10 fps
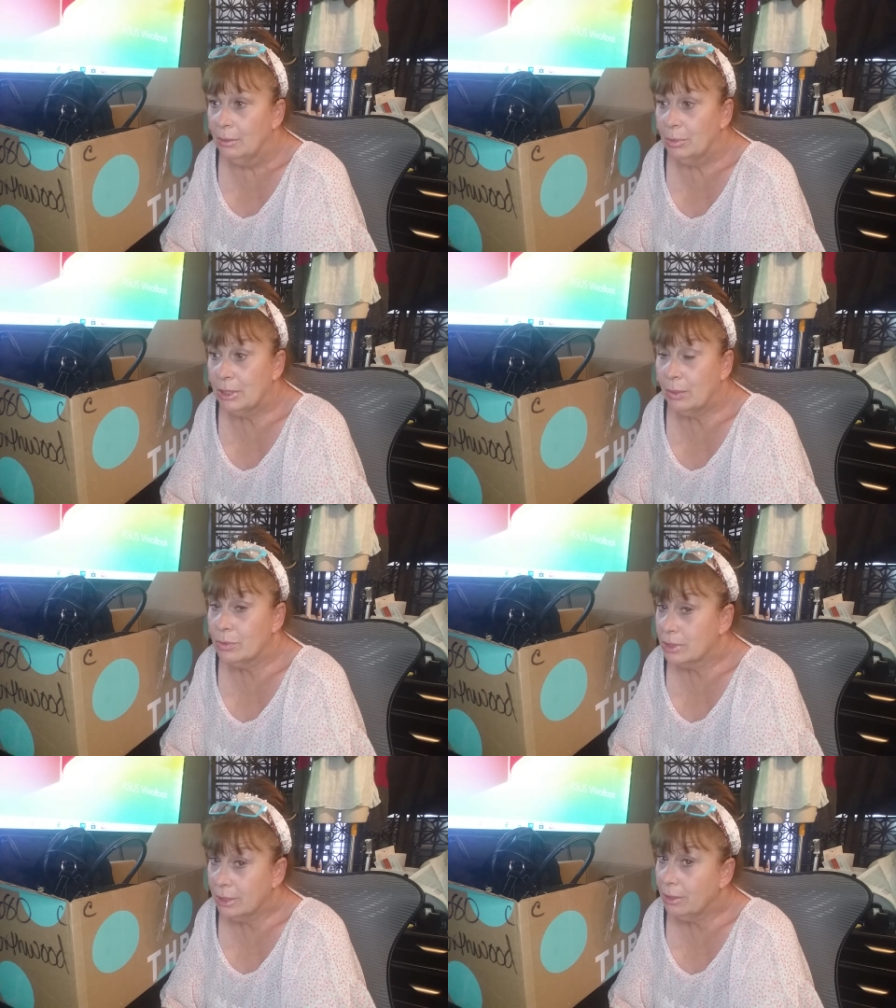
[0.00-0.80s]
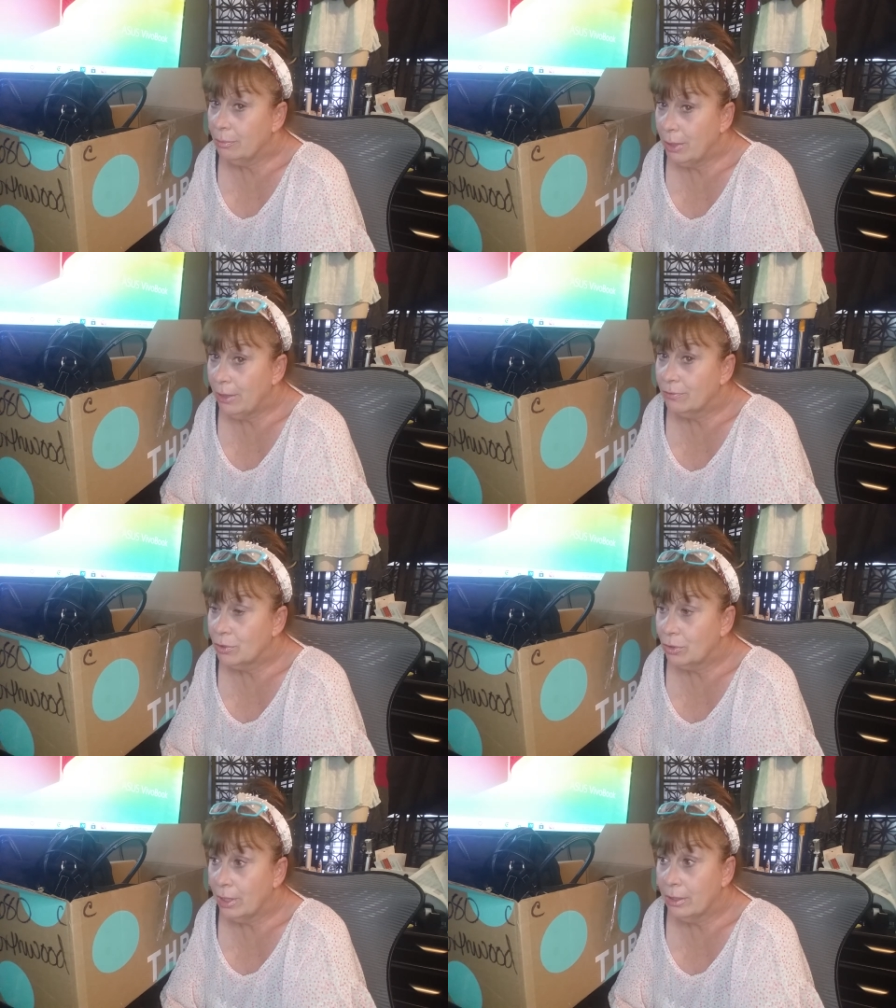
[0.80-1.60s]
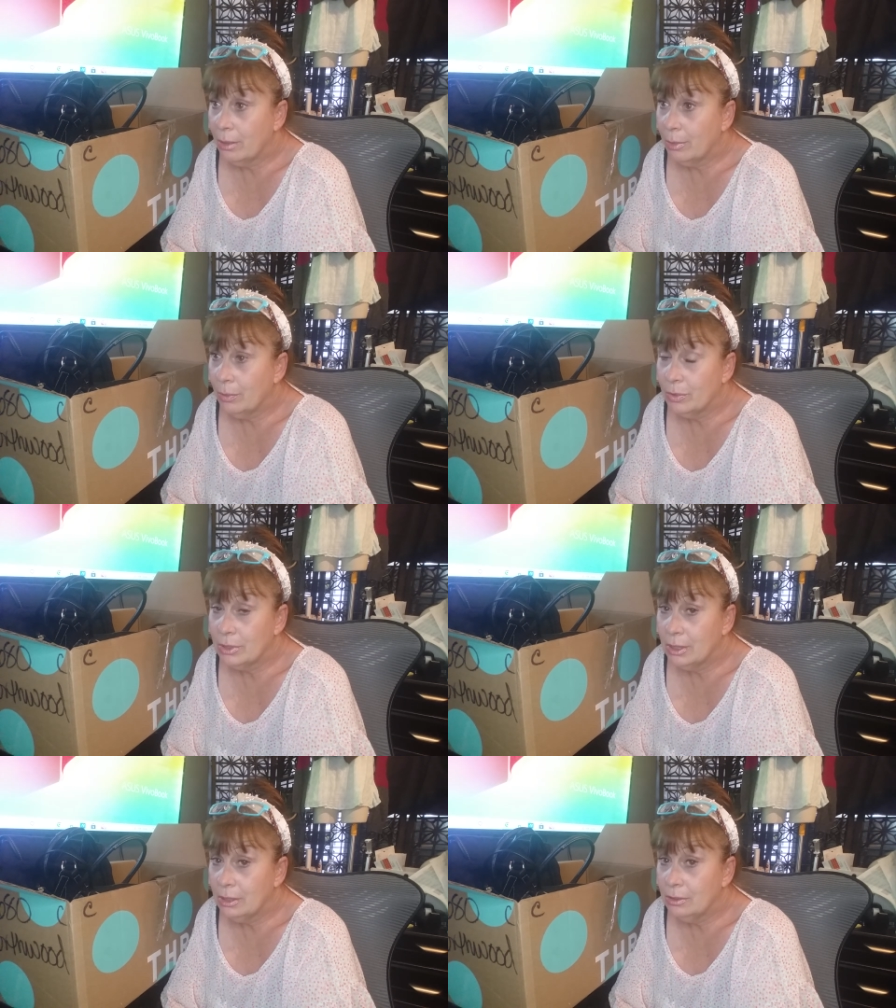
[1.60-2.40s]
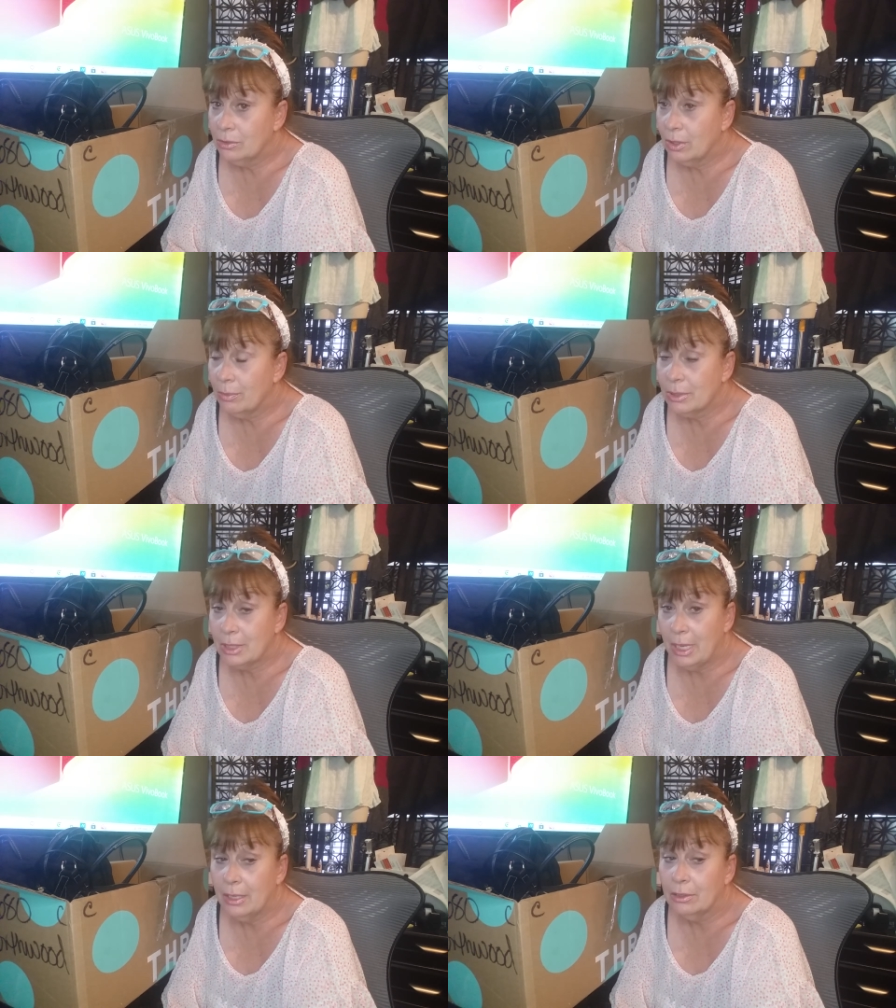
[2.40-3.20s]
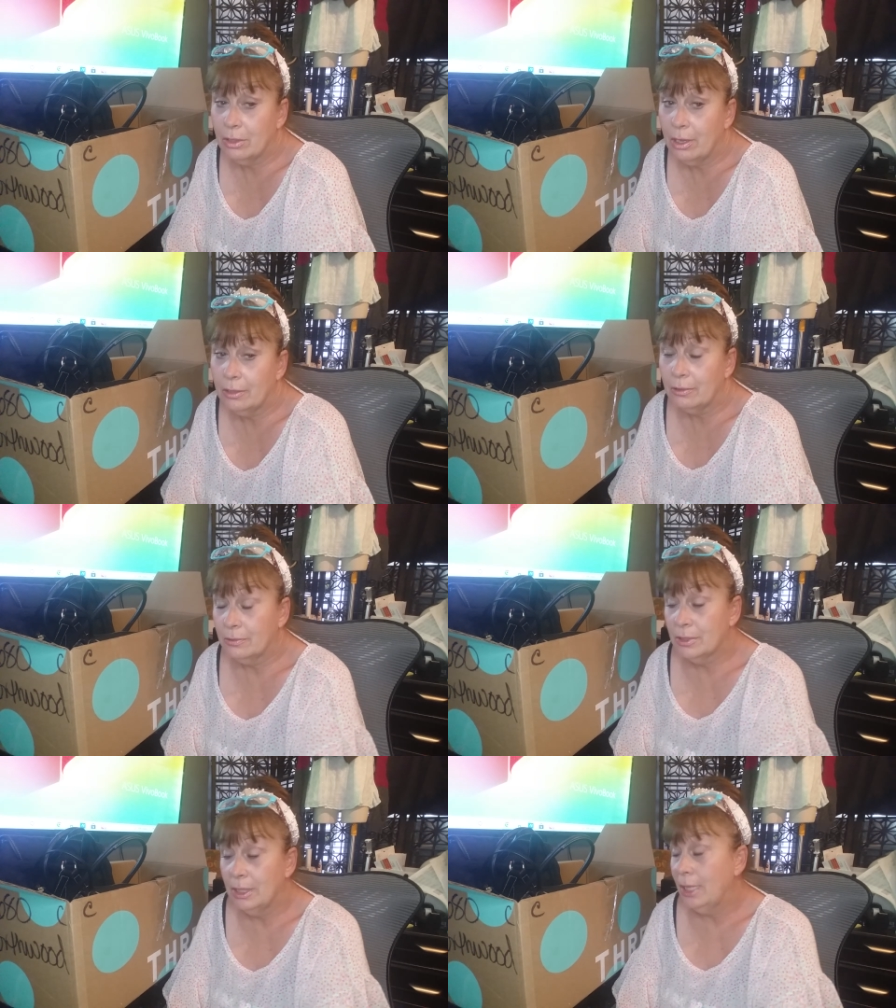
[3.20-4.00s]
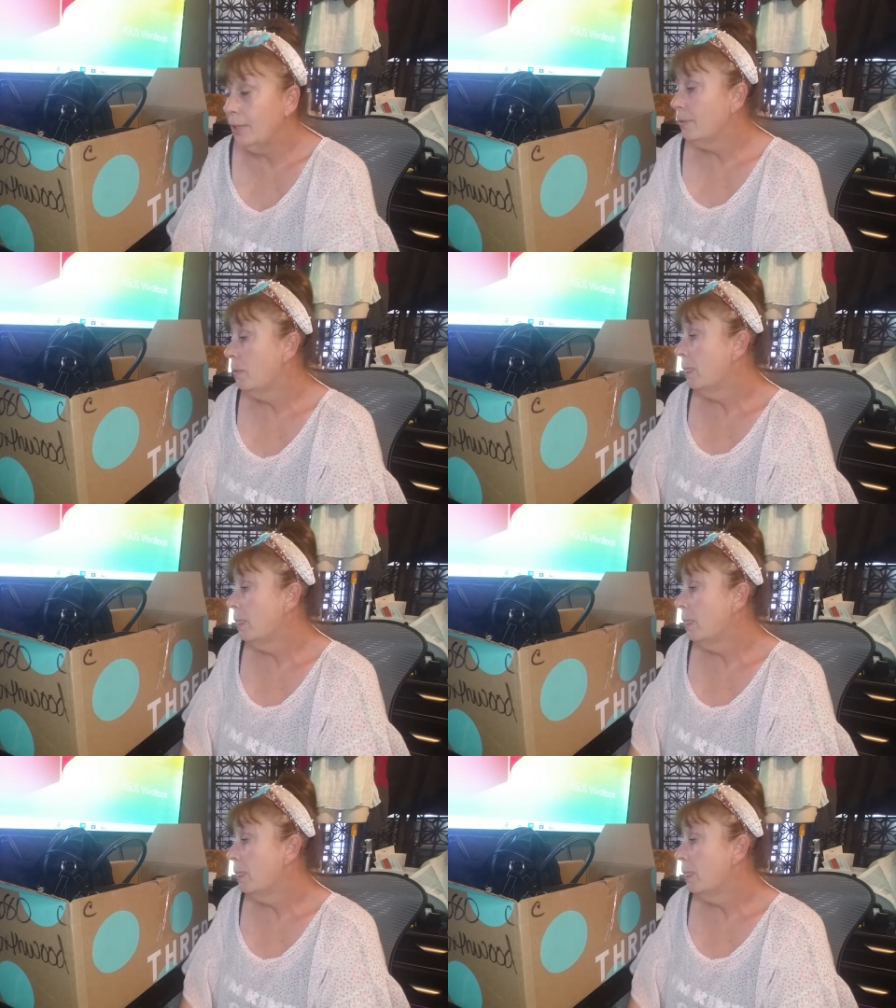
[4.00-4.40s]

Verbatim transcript: But they were still up after I got my receipt, so they must have had a lot today.